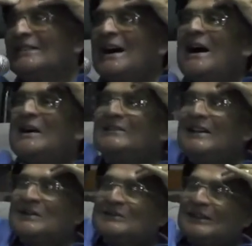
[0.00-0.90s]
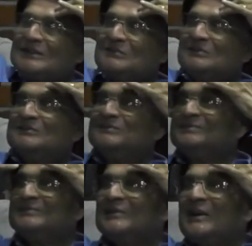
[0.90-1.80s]
Ah, there, good.
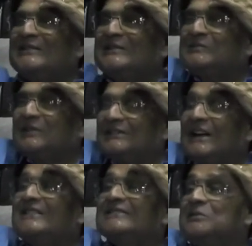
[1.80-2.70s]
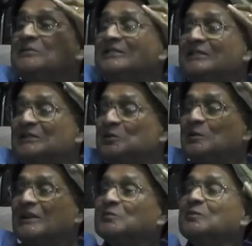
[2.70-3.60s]
Wonderful. That's a bindi to
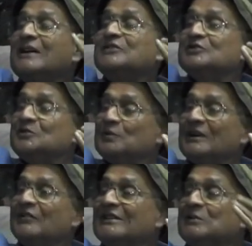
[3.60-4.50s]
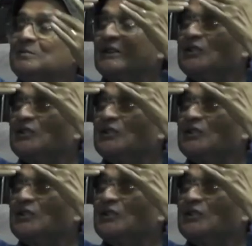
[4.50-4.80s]
wear. Why is she wearing it?